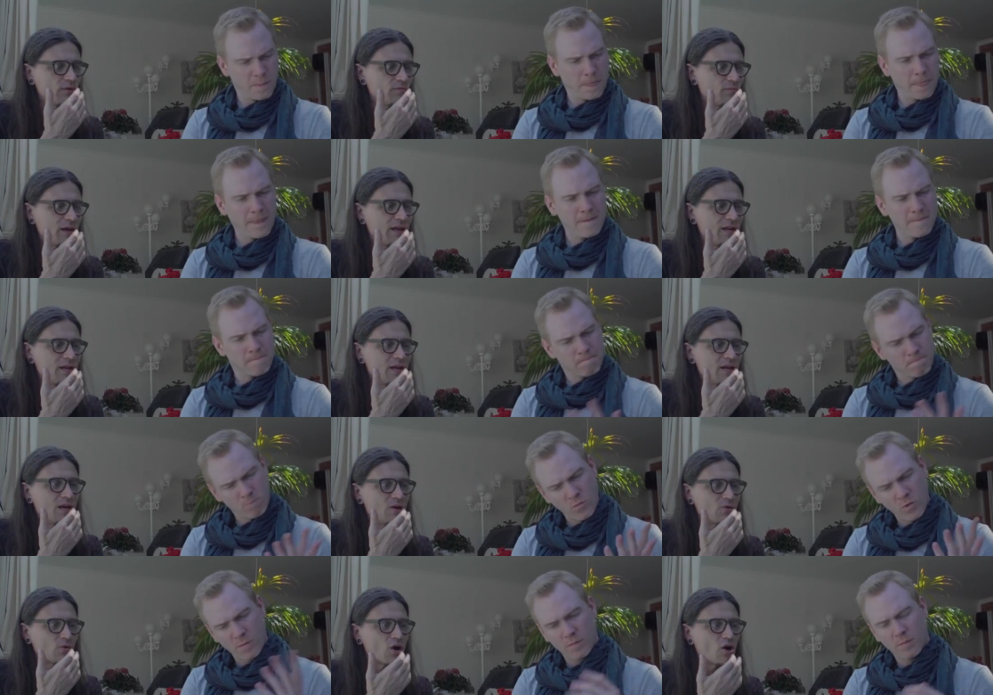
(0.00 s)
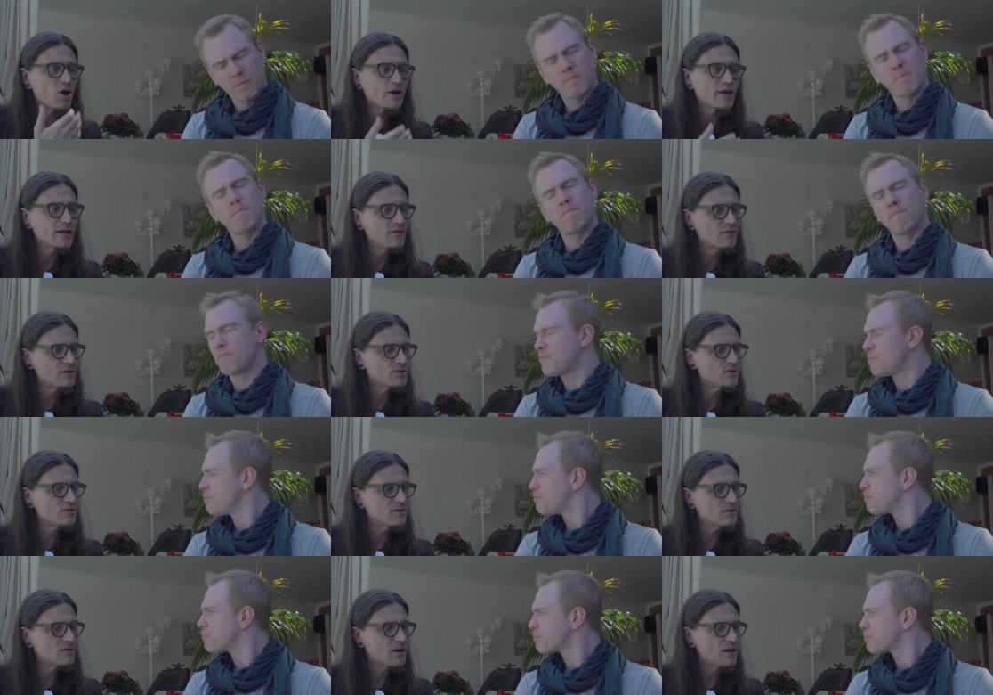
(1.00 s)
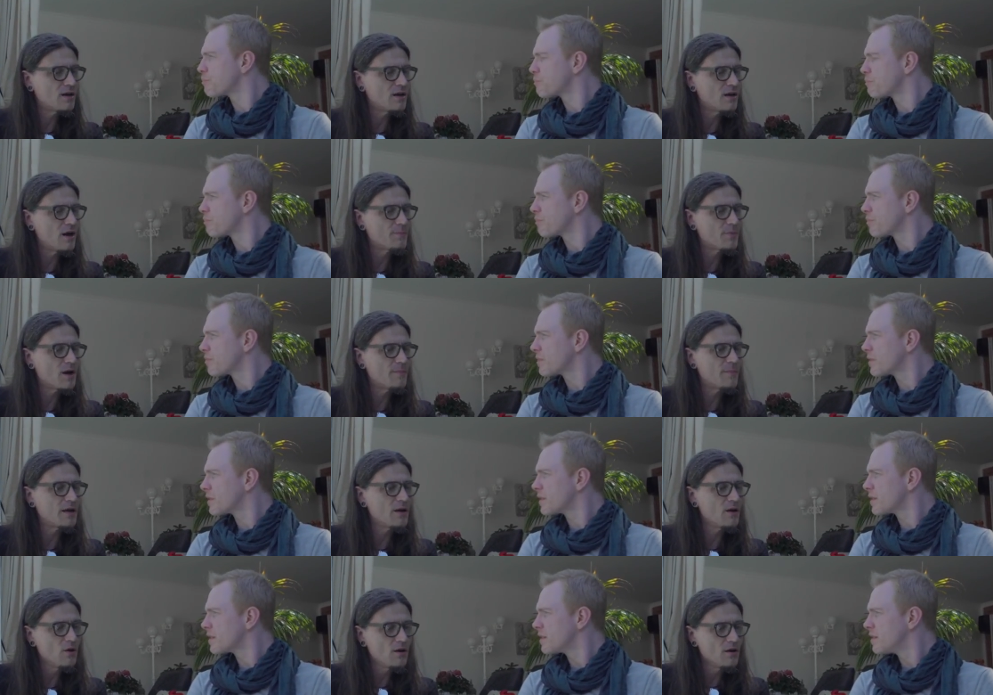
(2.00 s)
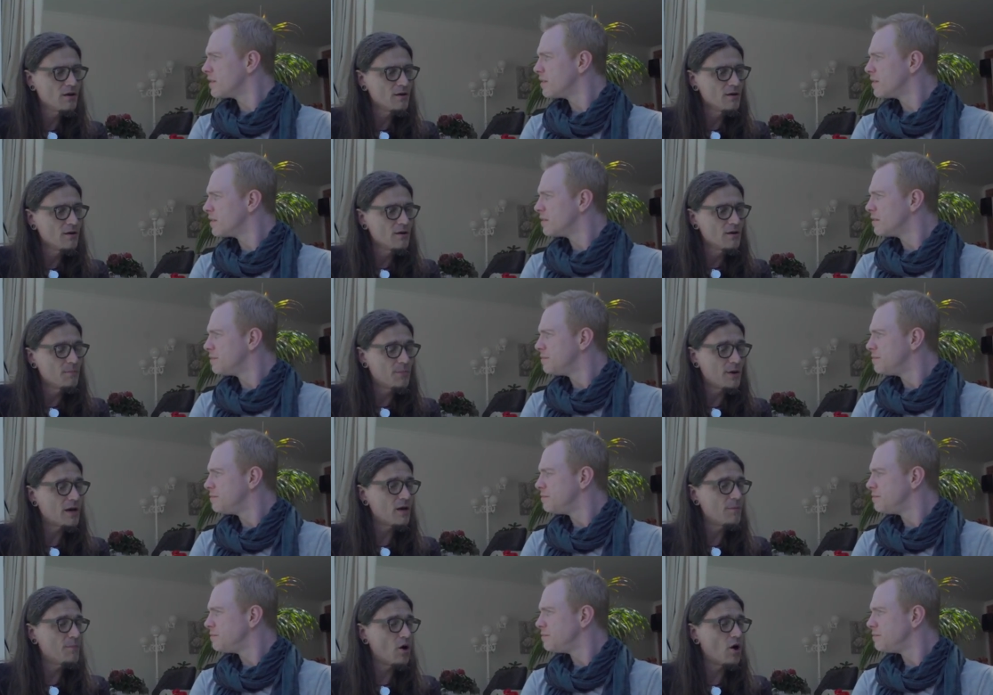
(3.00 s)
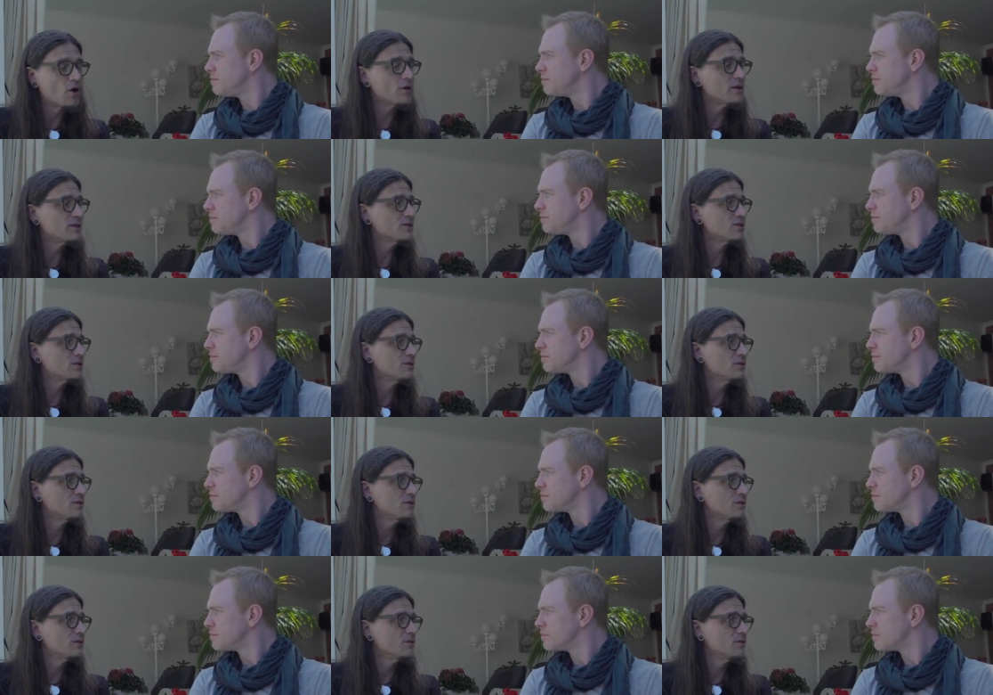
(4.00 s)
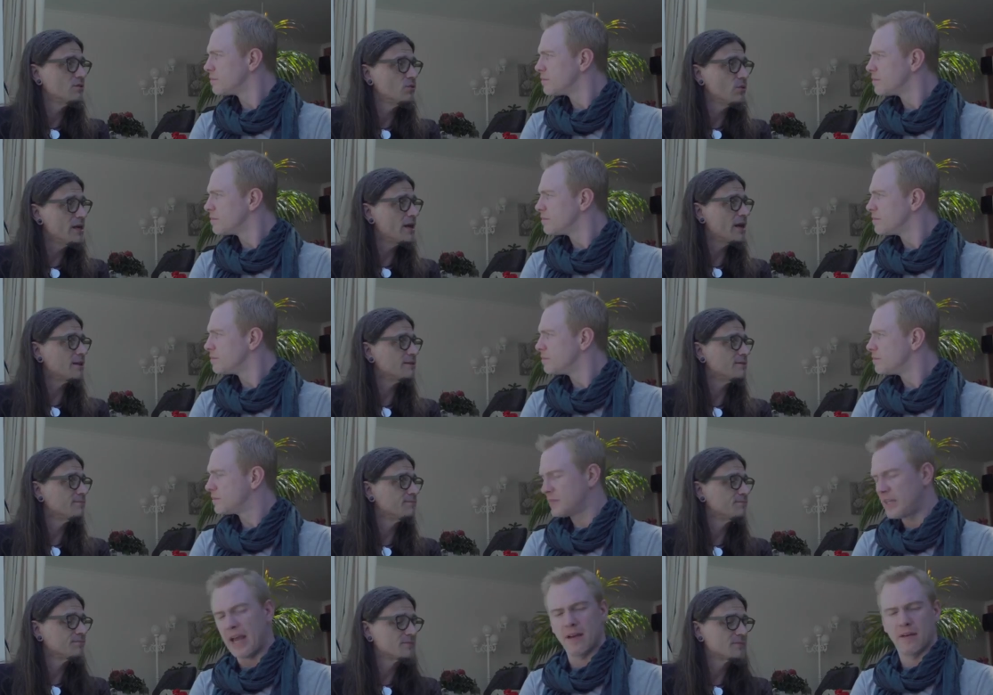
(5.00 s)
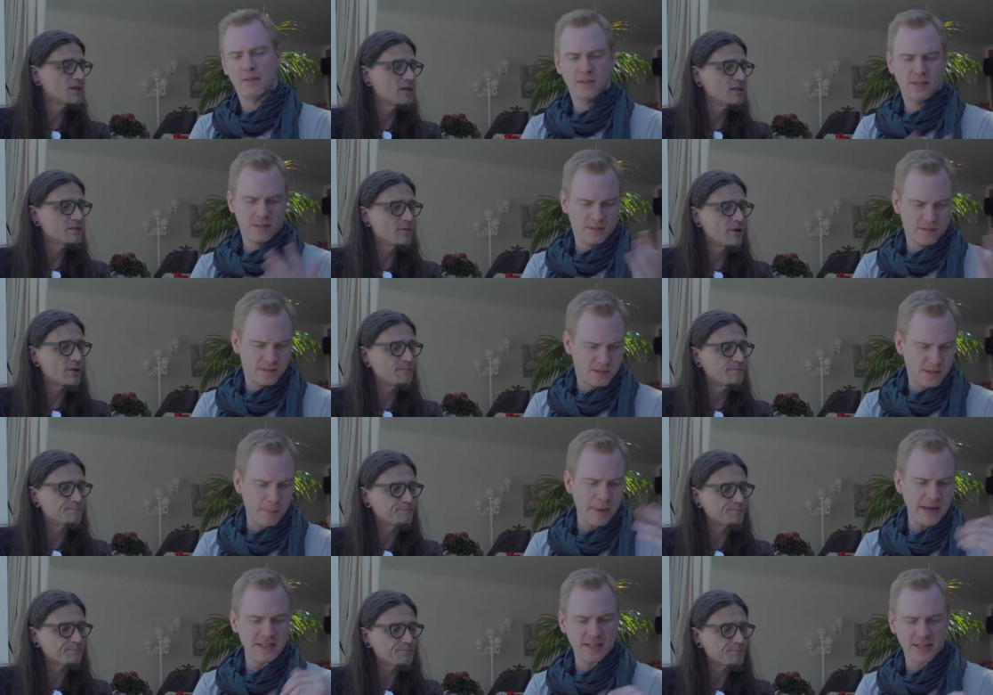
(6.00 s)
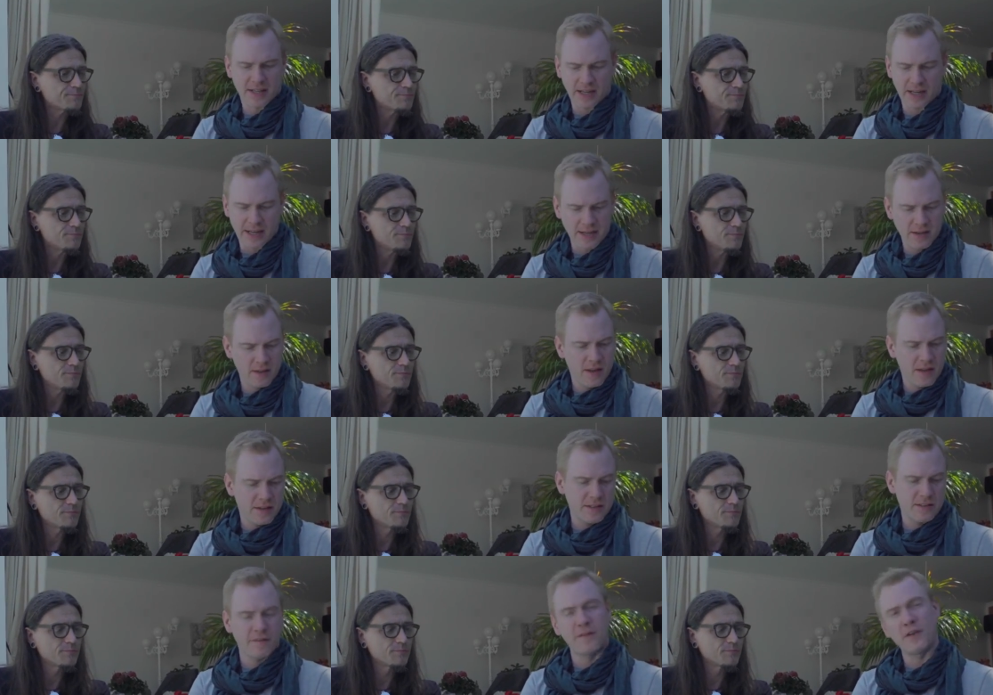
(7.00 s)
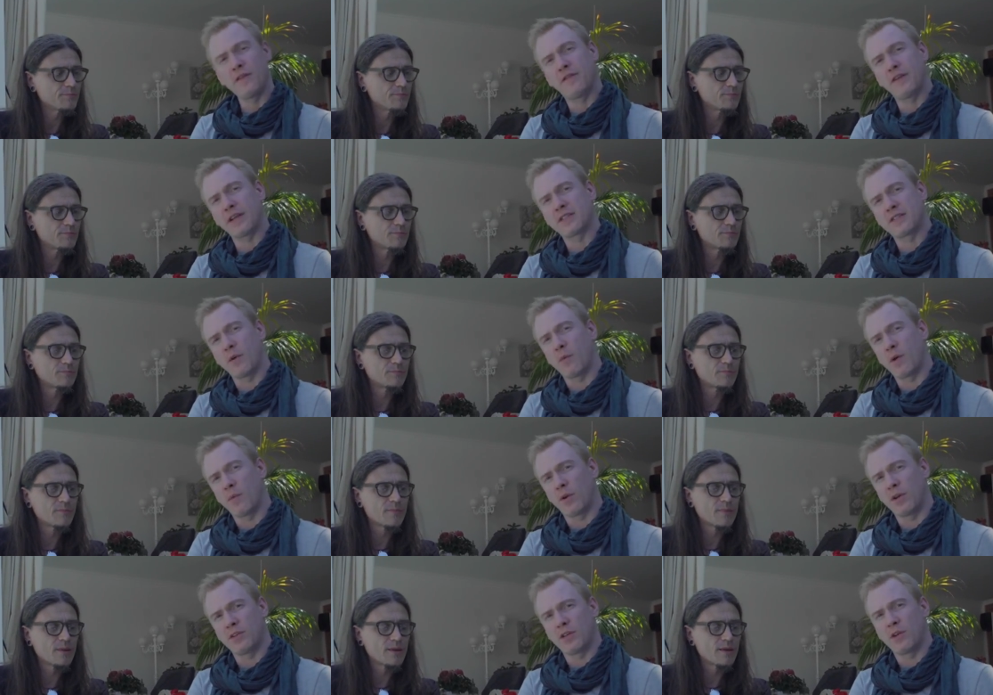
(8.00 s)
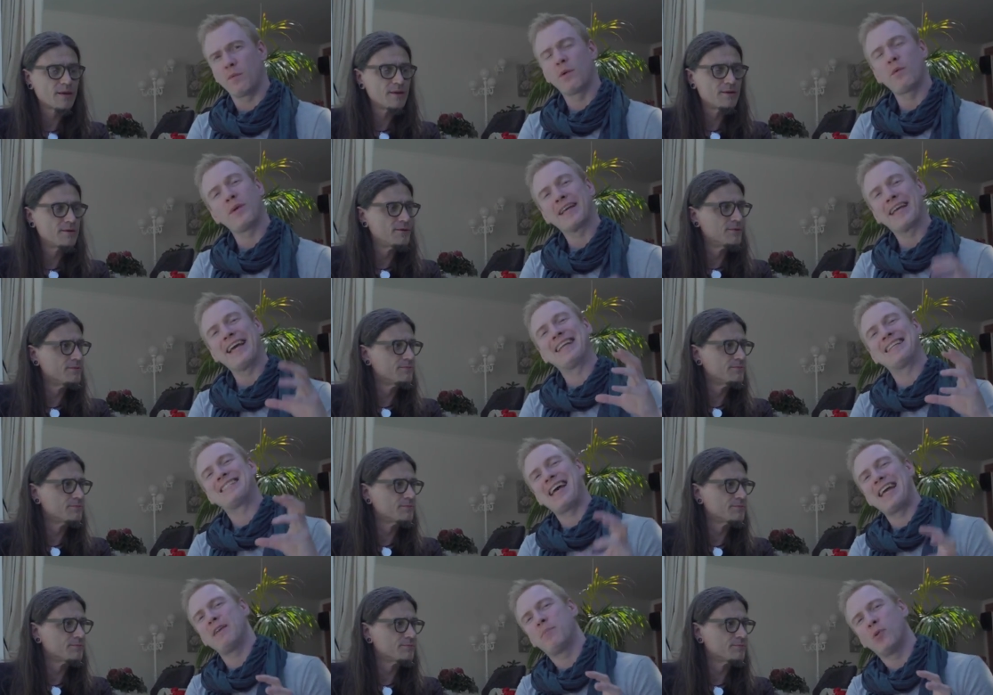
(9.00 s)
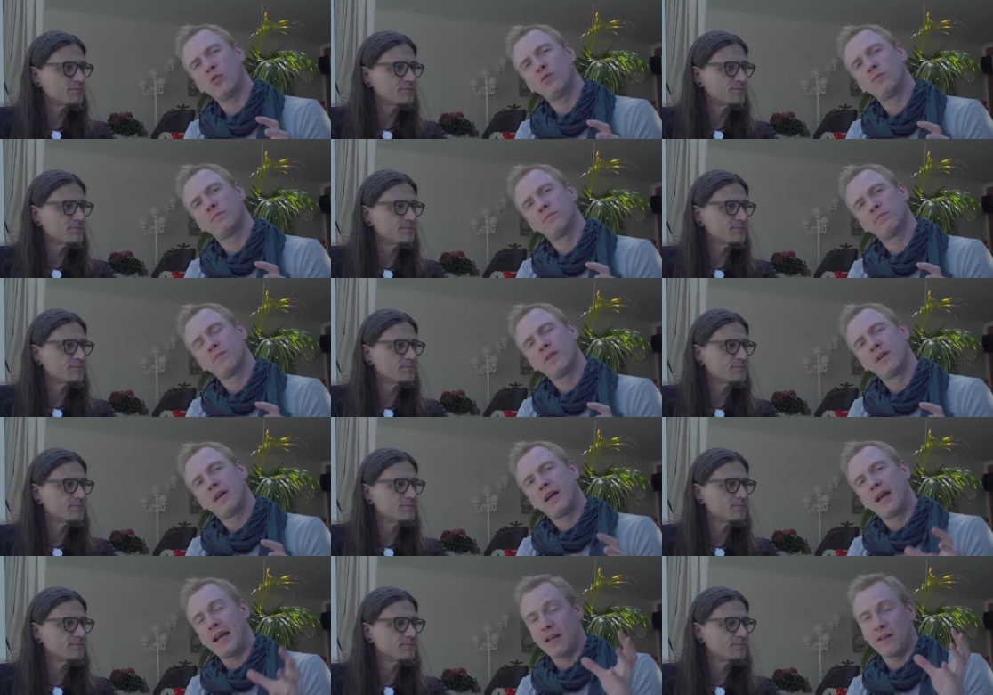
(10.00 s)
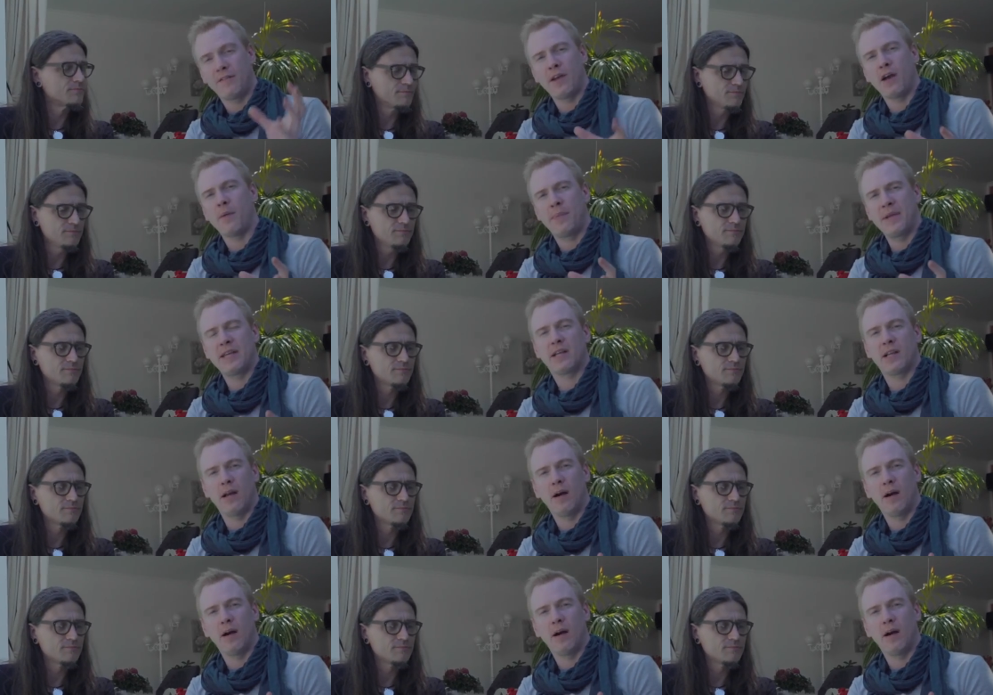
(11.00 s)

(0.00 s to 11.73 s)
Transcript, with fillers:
Speaker 1: we've made regarding this uh, upcoming pickup artist weekend.
Speaker 2: Yeah. Tell us about it. So basically, there's a few things that we want to do. We want to get a table in a mm mm-hmm. VIP